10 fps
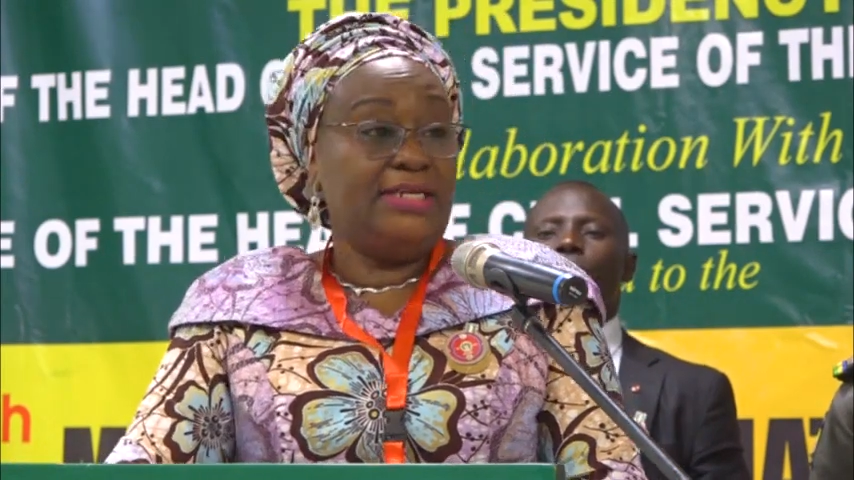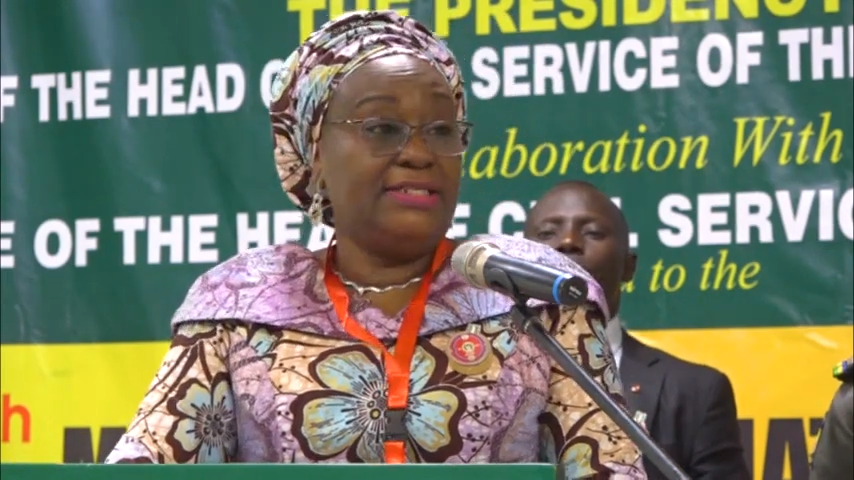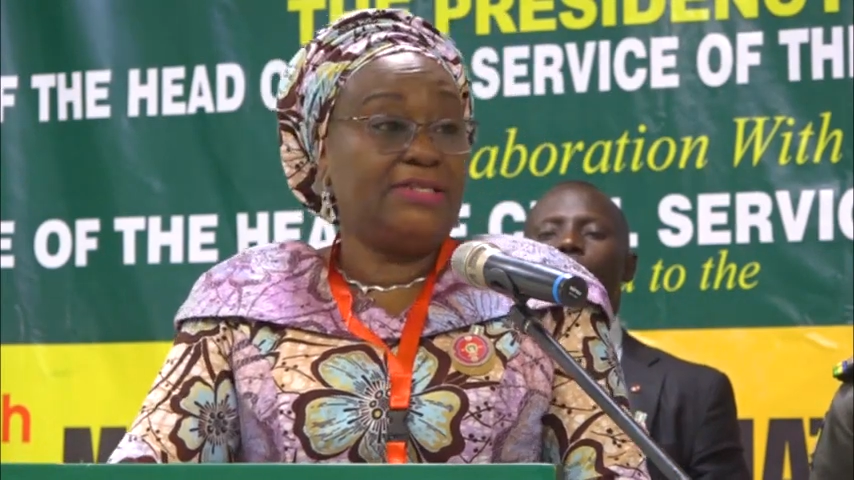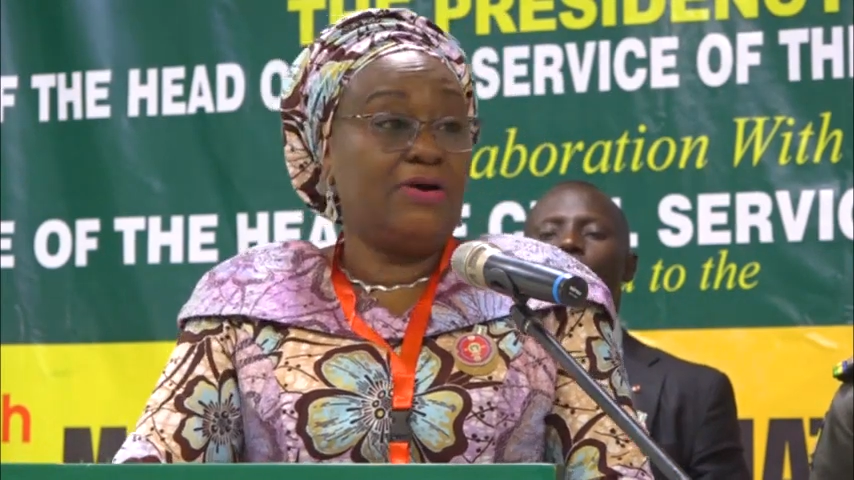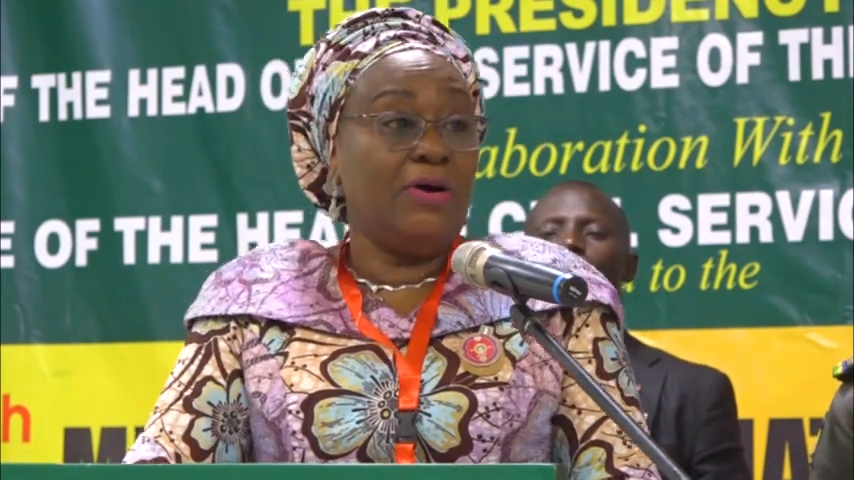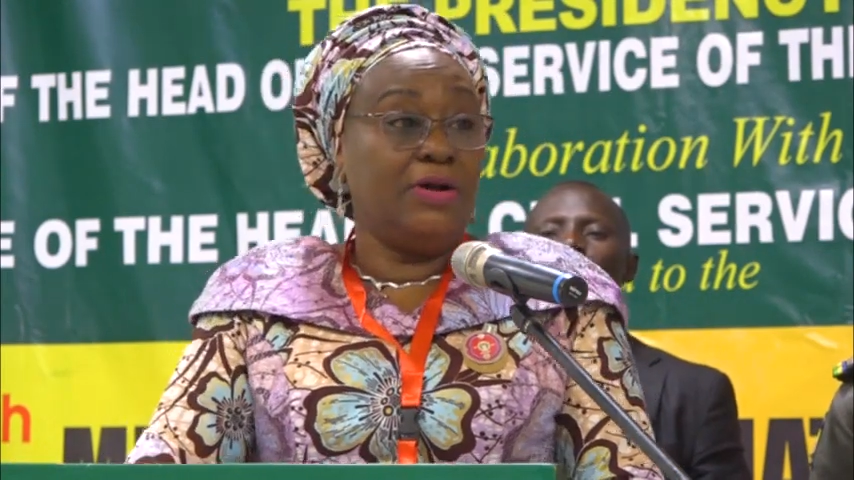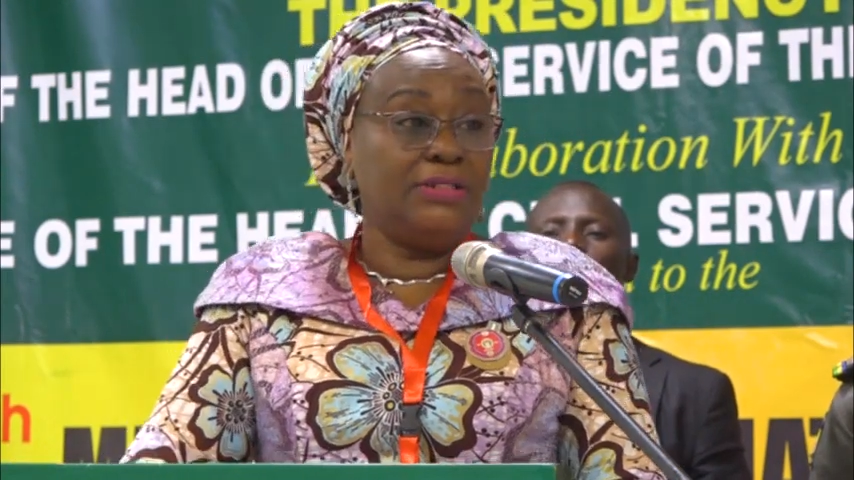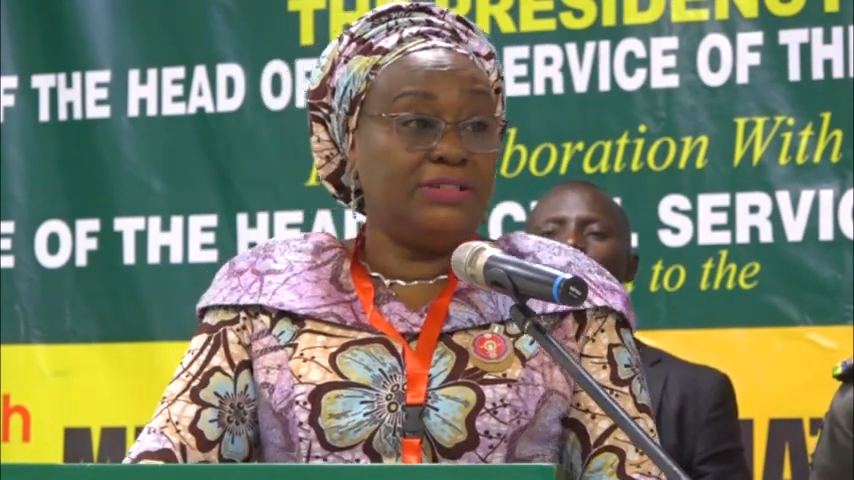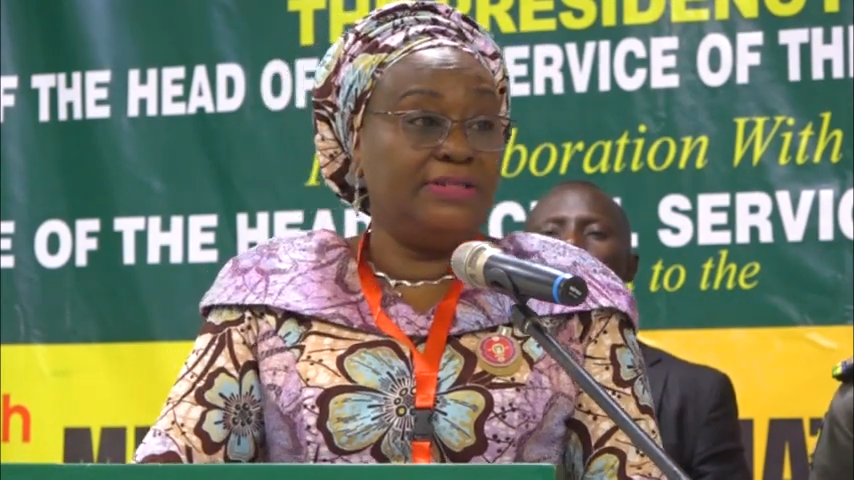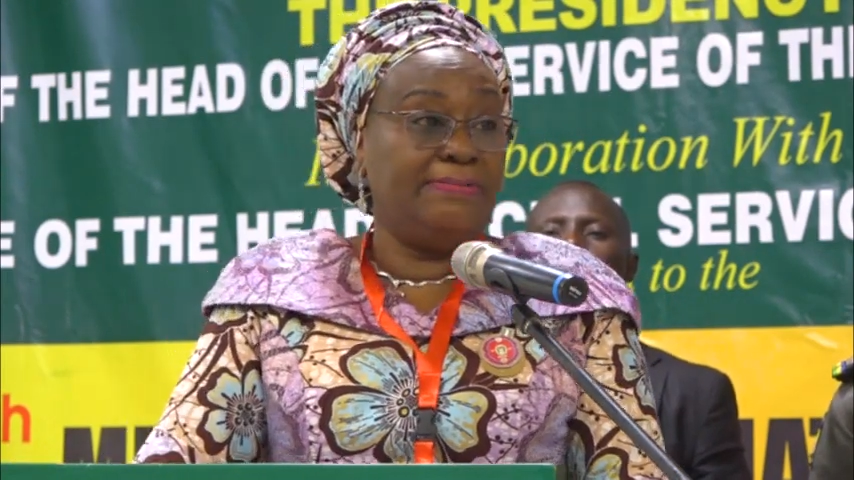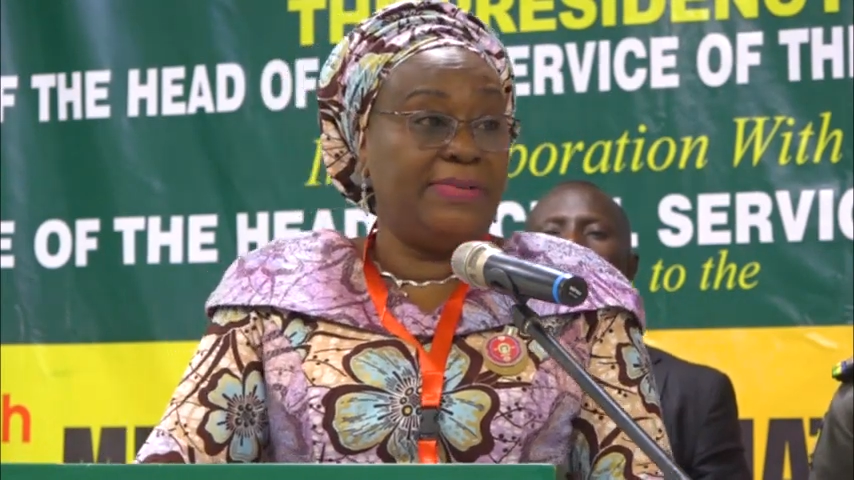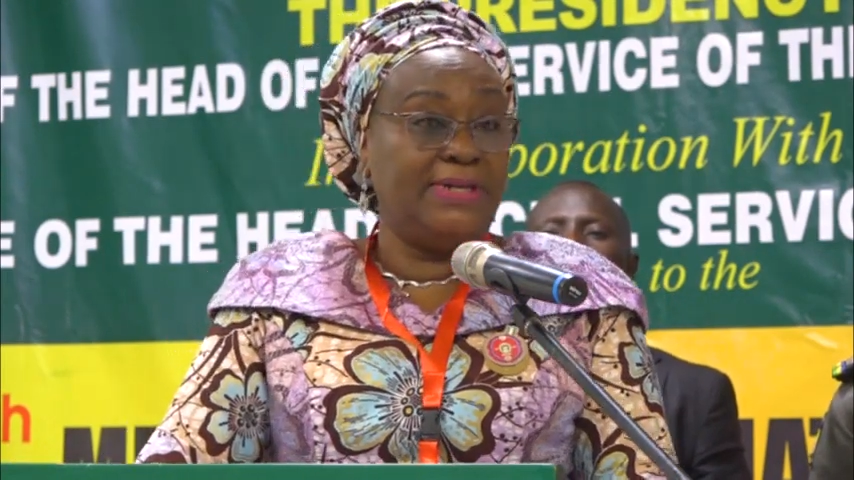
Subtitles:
is called the